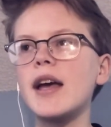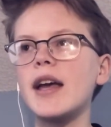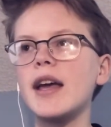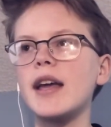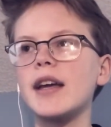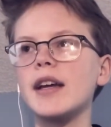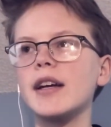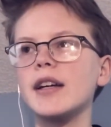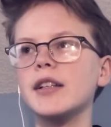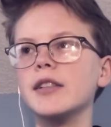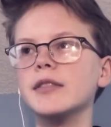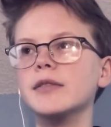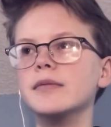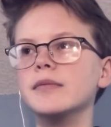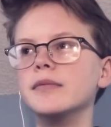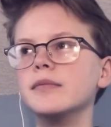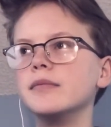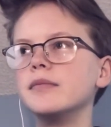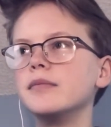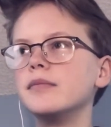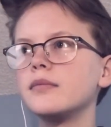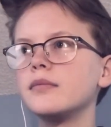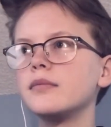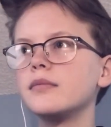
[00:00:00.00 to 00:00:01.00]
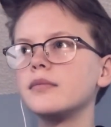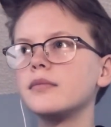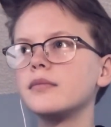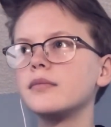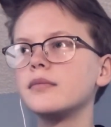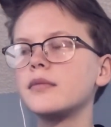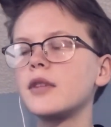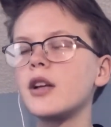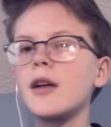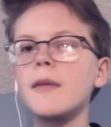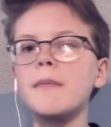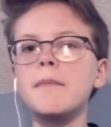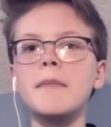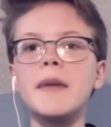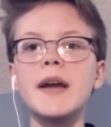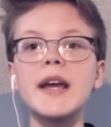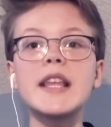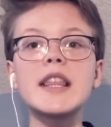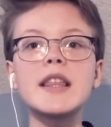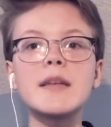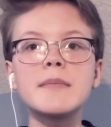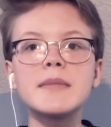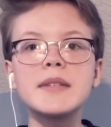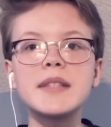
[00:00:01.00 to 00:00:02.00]
and
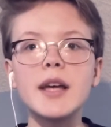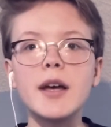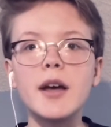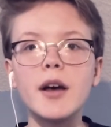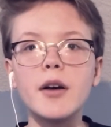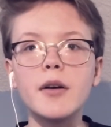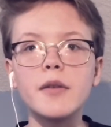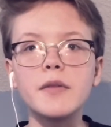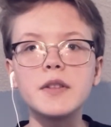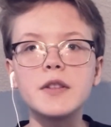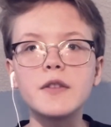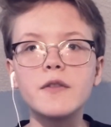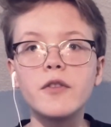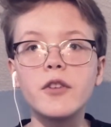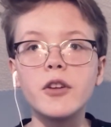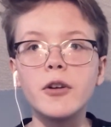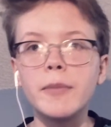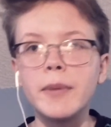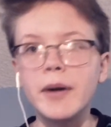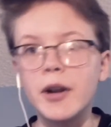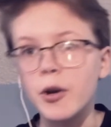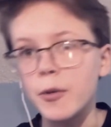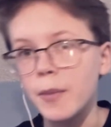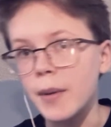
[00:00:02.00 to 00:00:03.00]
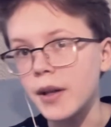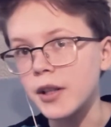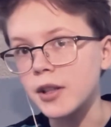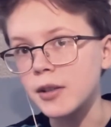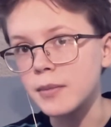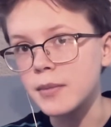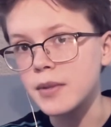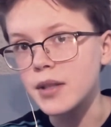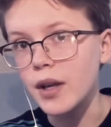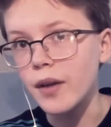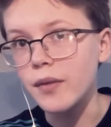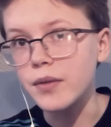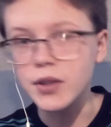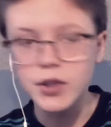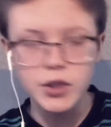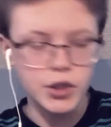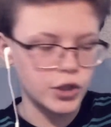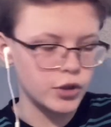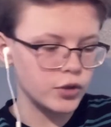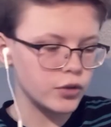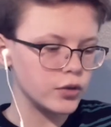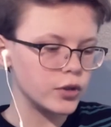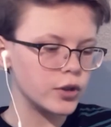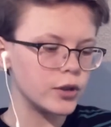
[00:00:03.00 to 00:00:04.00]
make themselves feel better about themselves in
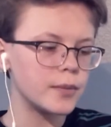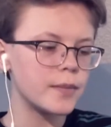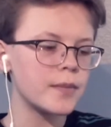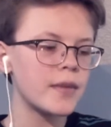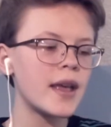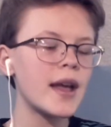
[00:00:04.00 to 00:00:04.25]
general.